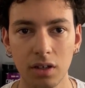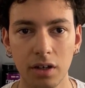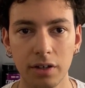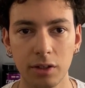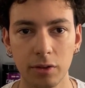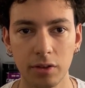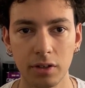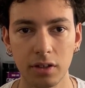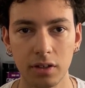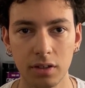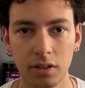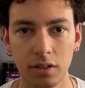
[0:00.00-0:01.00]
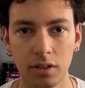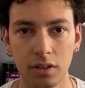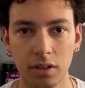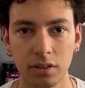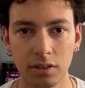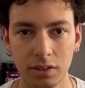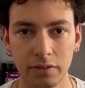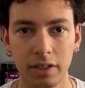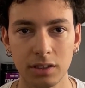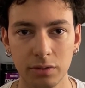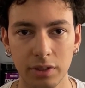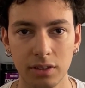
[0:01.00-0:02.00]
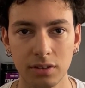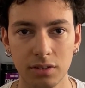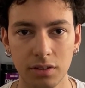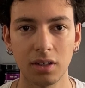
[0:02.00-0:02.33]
Are you a undergraduate?